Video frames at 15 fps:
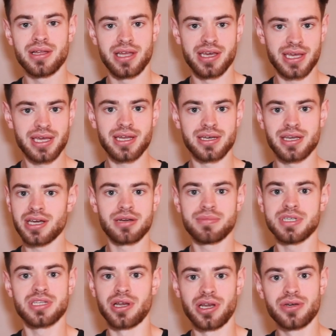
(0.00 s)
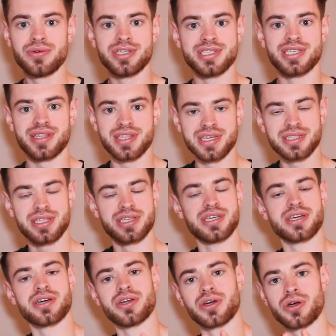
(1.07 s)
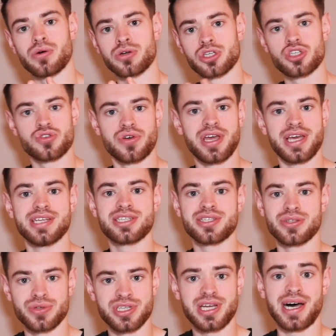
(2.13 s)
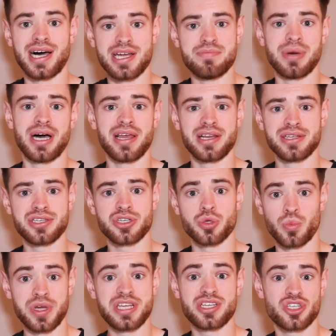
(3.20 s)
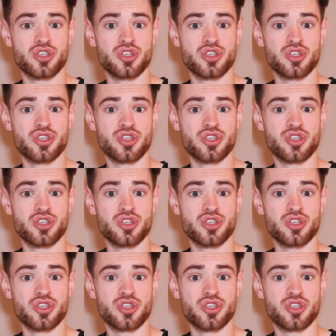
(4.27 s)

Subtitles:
again, you're going to be deluded to think that you're going to go straight into those high mileage weeks